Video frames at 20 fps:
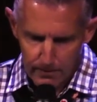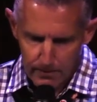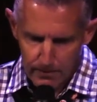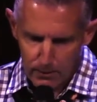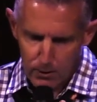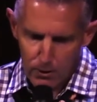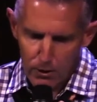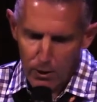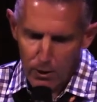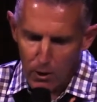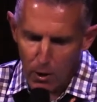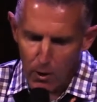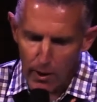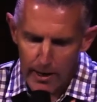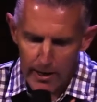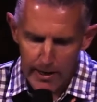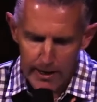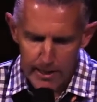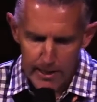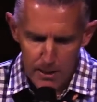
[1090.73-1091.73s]
To the
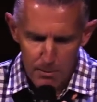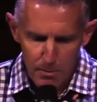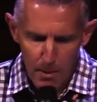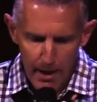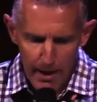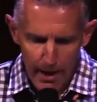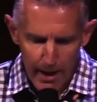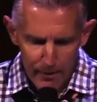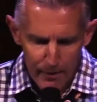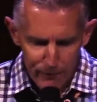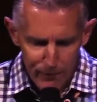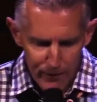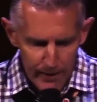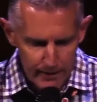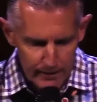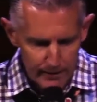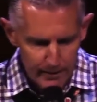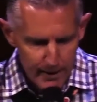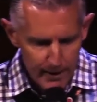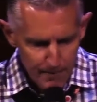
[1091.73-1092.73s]
lawyer, he's my
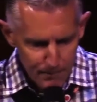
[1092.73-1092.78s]
advocate.